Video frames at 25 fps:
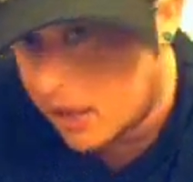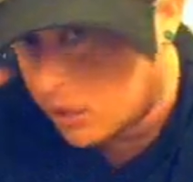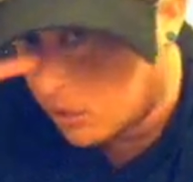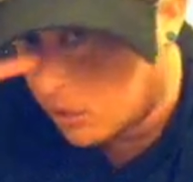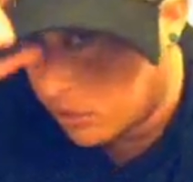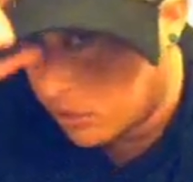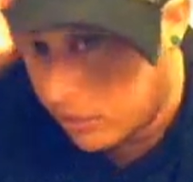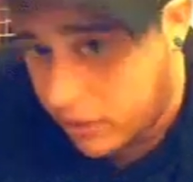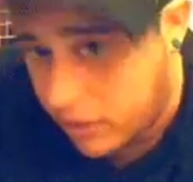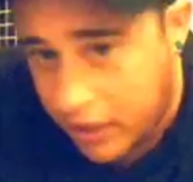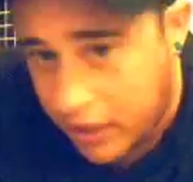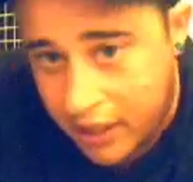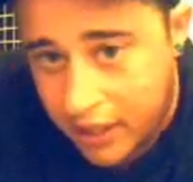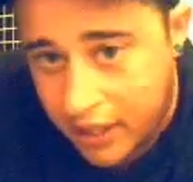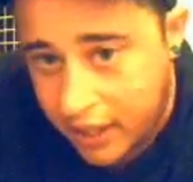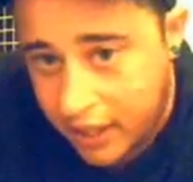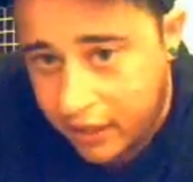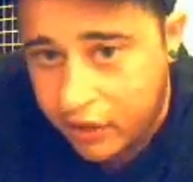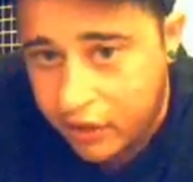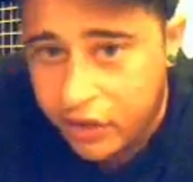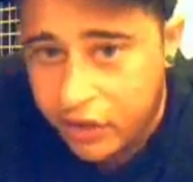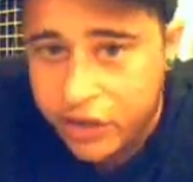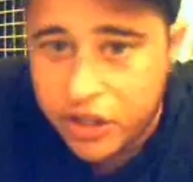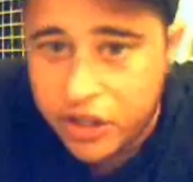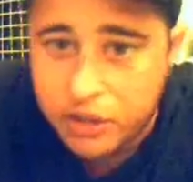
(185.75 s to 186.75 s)
I don't think
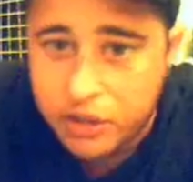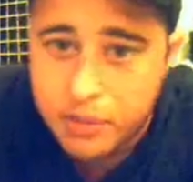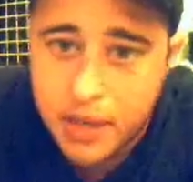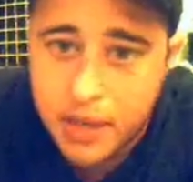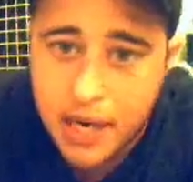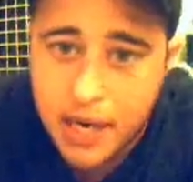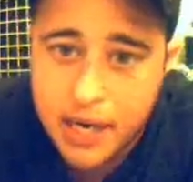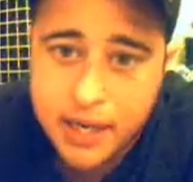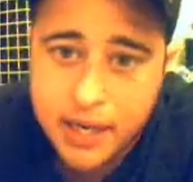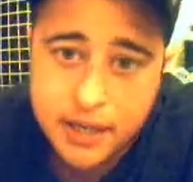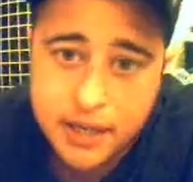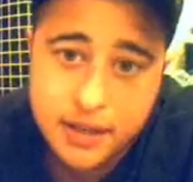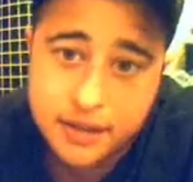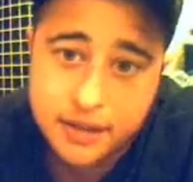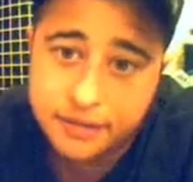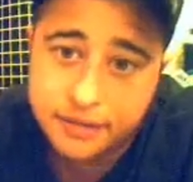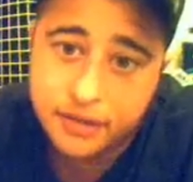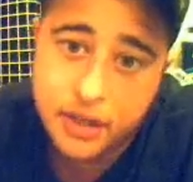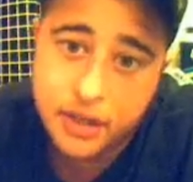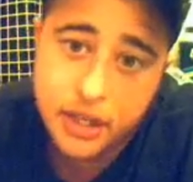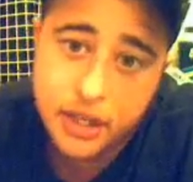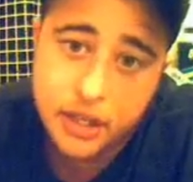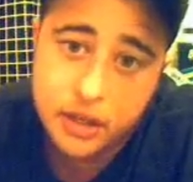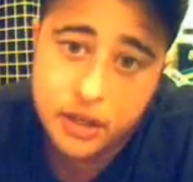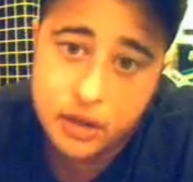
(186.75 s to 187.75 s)
he looks at me any
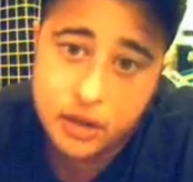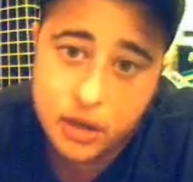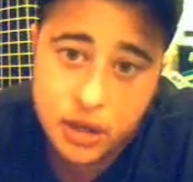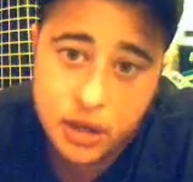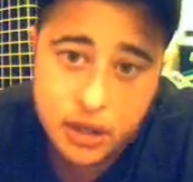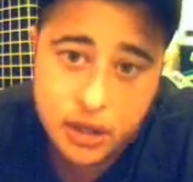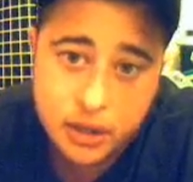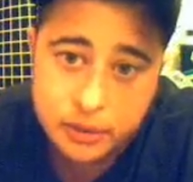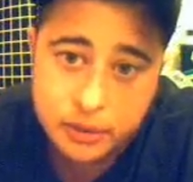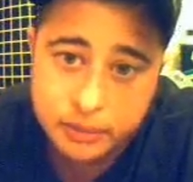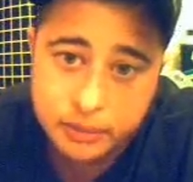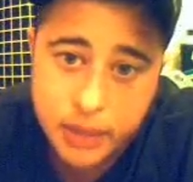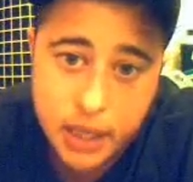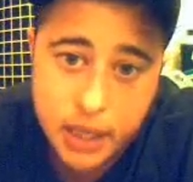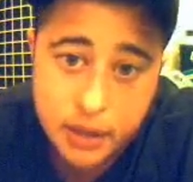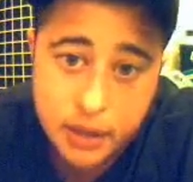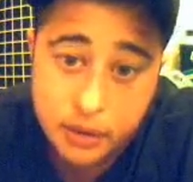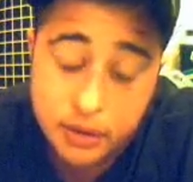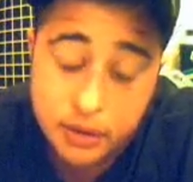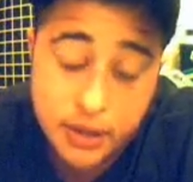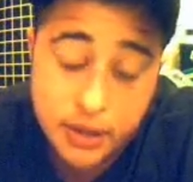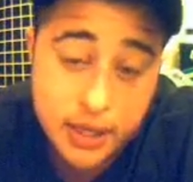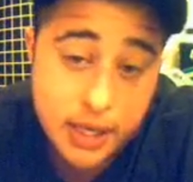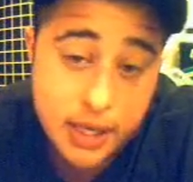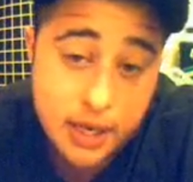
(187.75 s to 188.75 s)
different. I
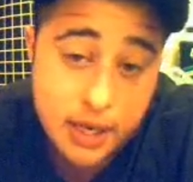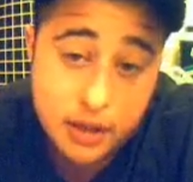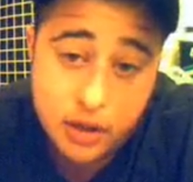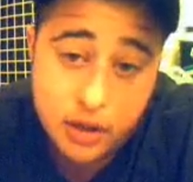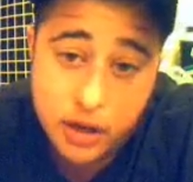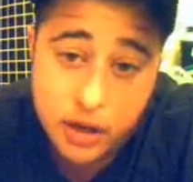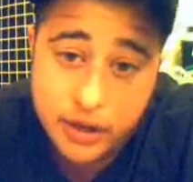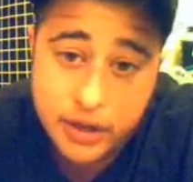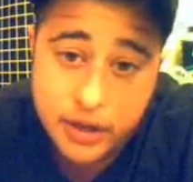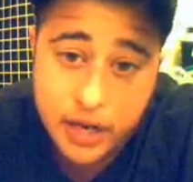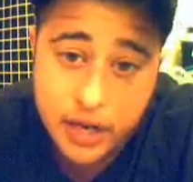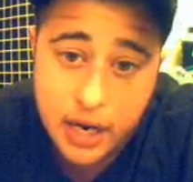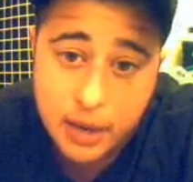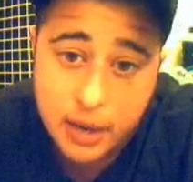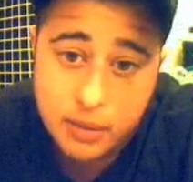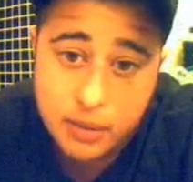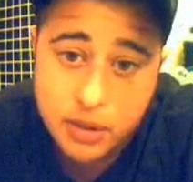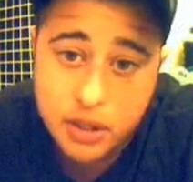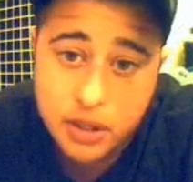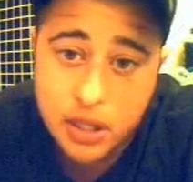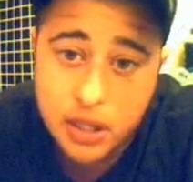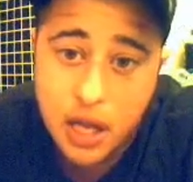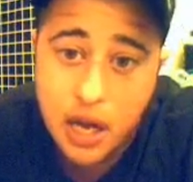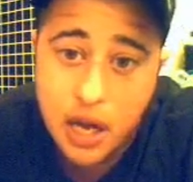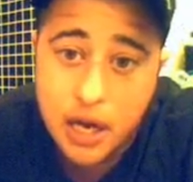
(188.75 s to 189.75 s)
don't think he thought that I
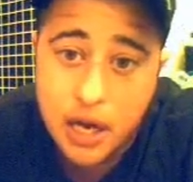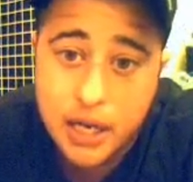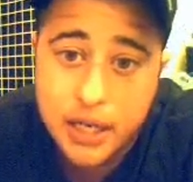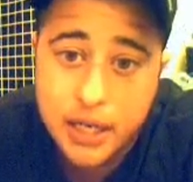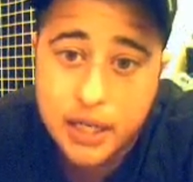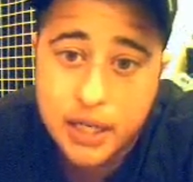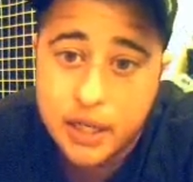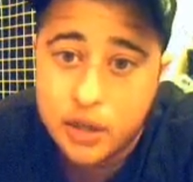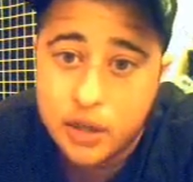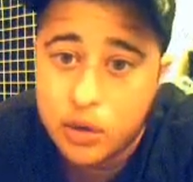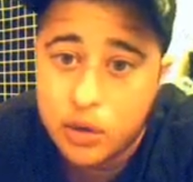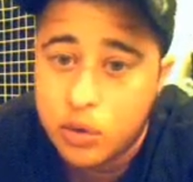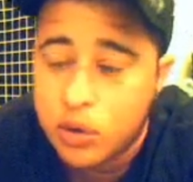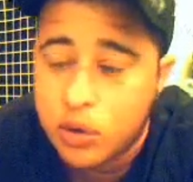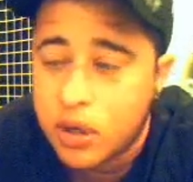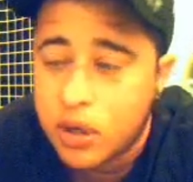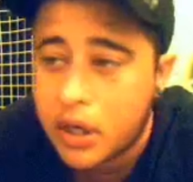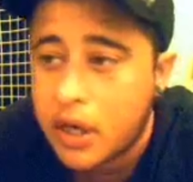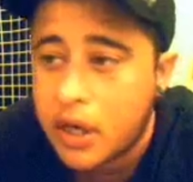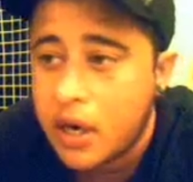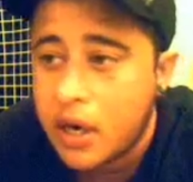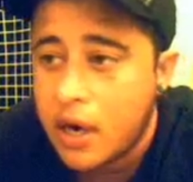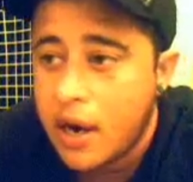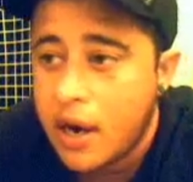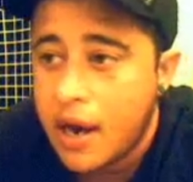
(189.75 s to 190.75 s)
was lying
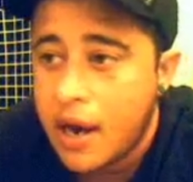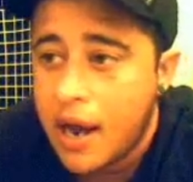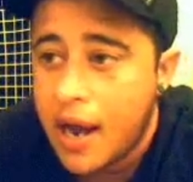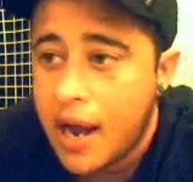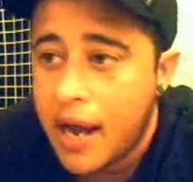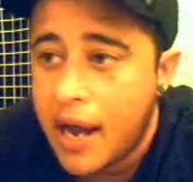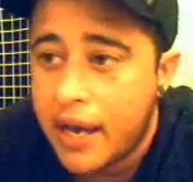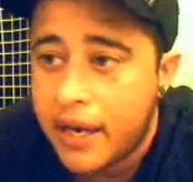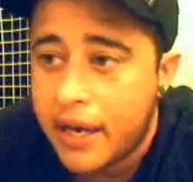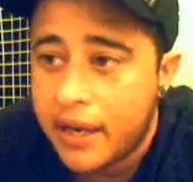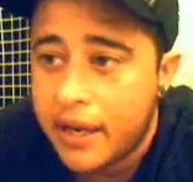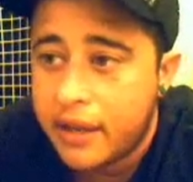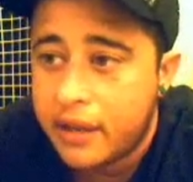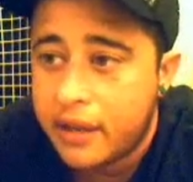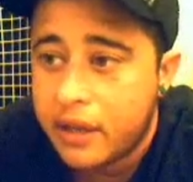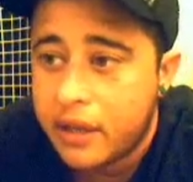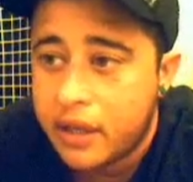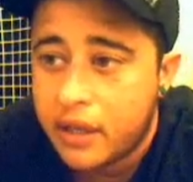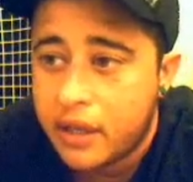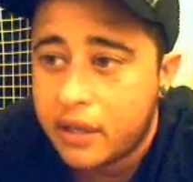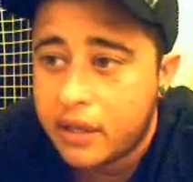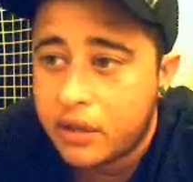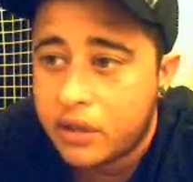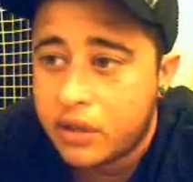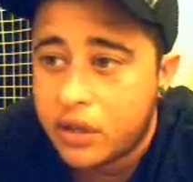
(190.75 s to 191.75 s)
or
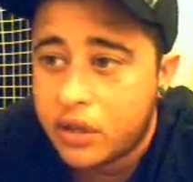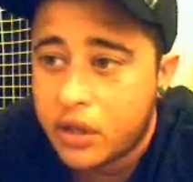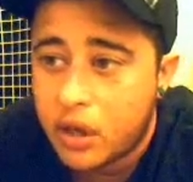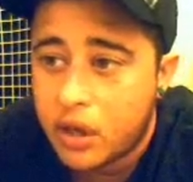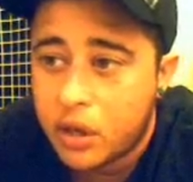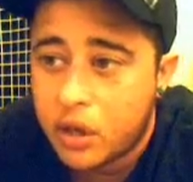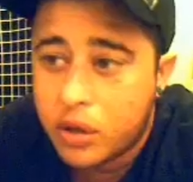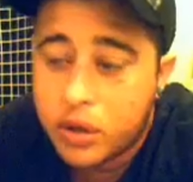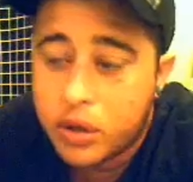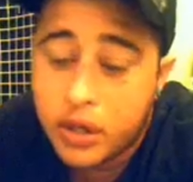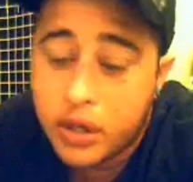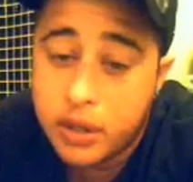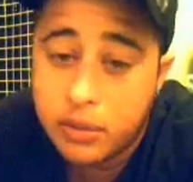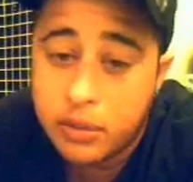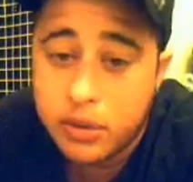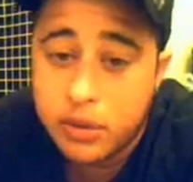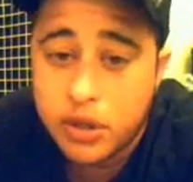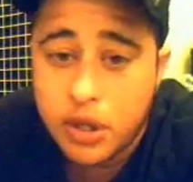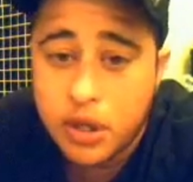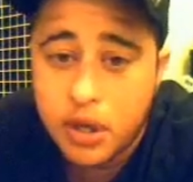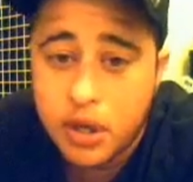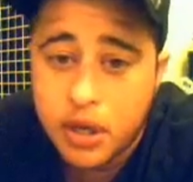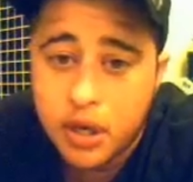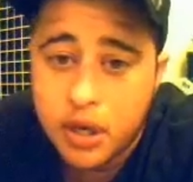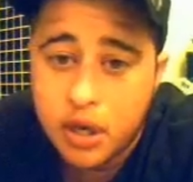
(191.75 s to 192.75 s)
anything. So he
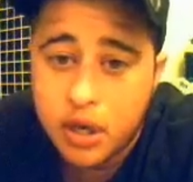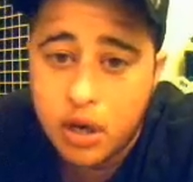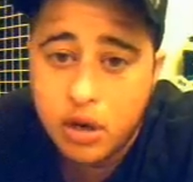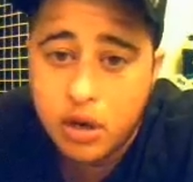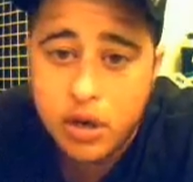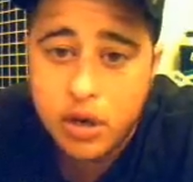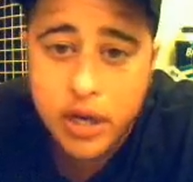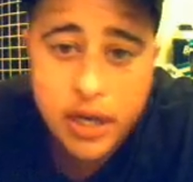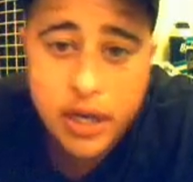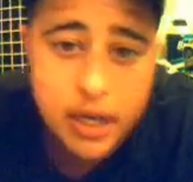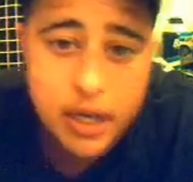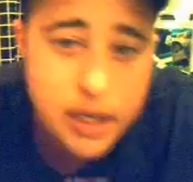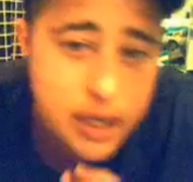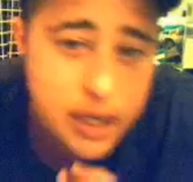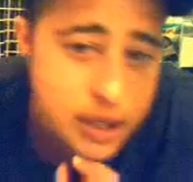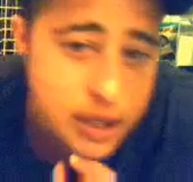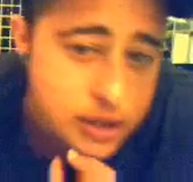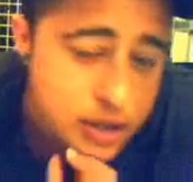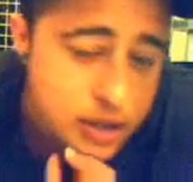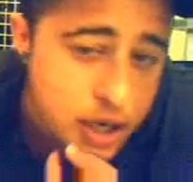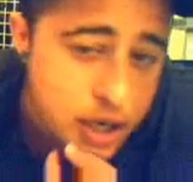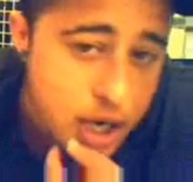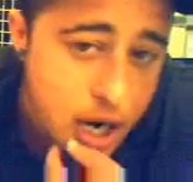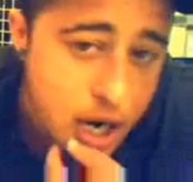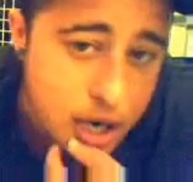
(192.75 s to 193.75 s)
was like, okay.
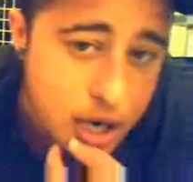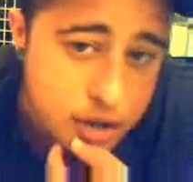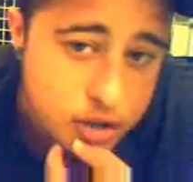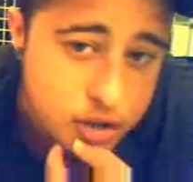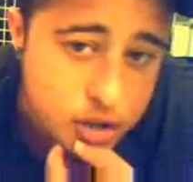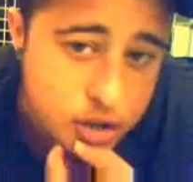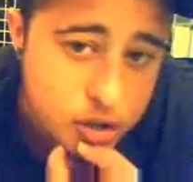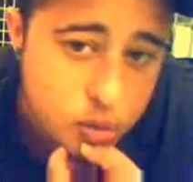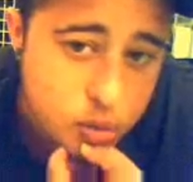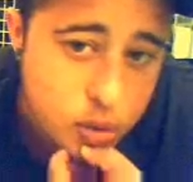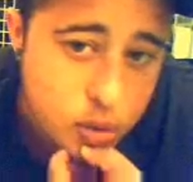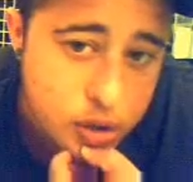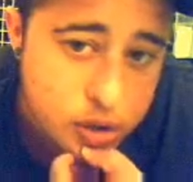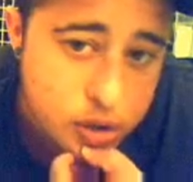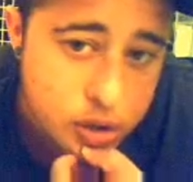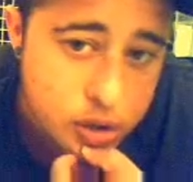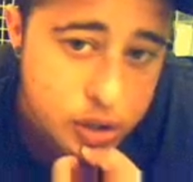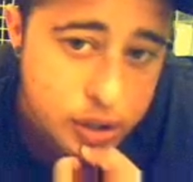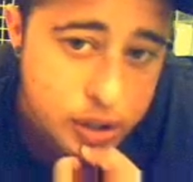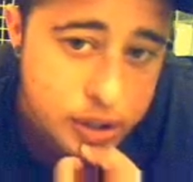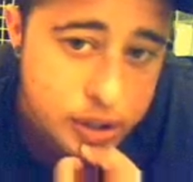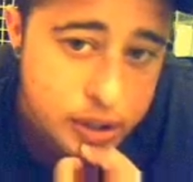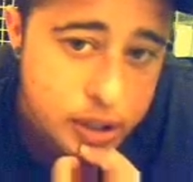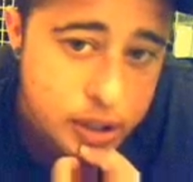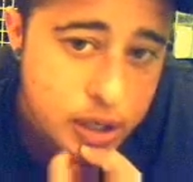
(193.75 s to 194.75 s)
He's like, I was just
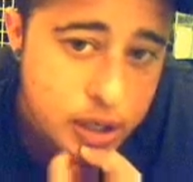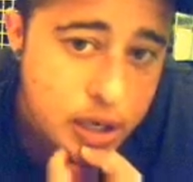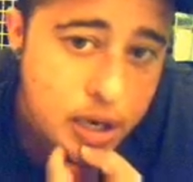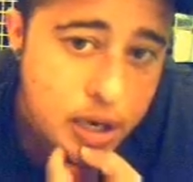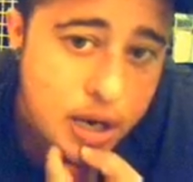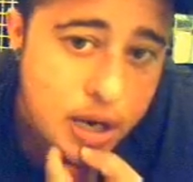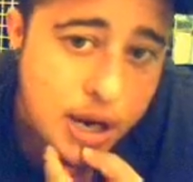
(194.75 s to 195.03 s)
wondering.